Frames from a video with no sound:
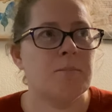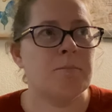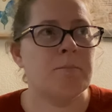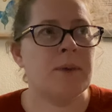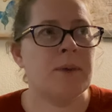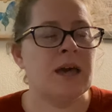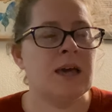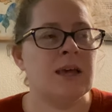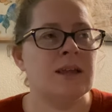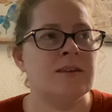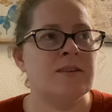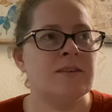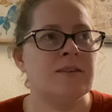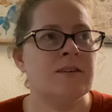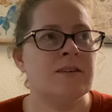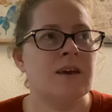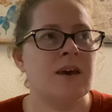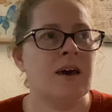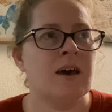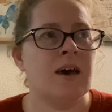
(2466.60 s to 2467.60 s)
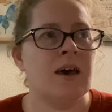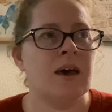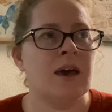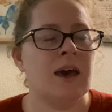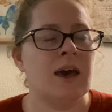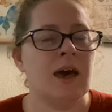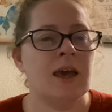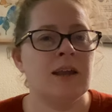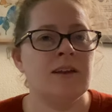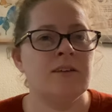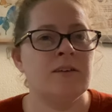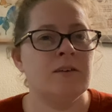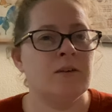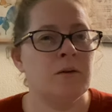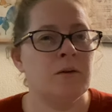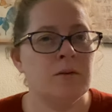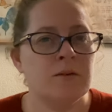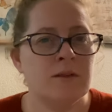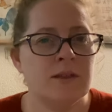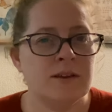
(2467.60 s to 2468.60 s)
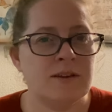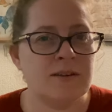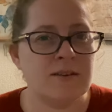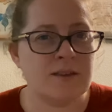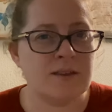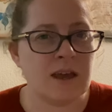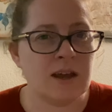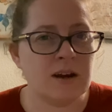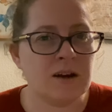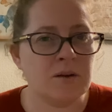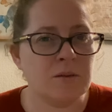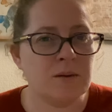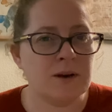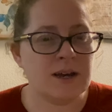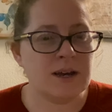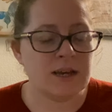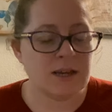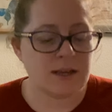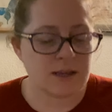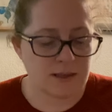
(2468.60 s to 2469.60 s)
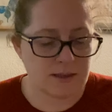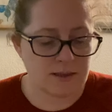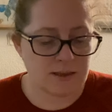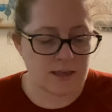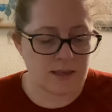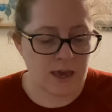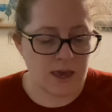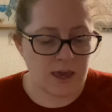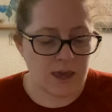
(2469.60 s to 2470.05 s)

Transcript: but I didn't know who the designer was,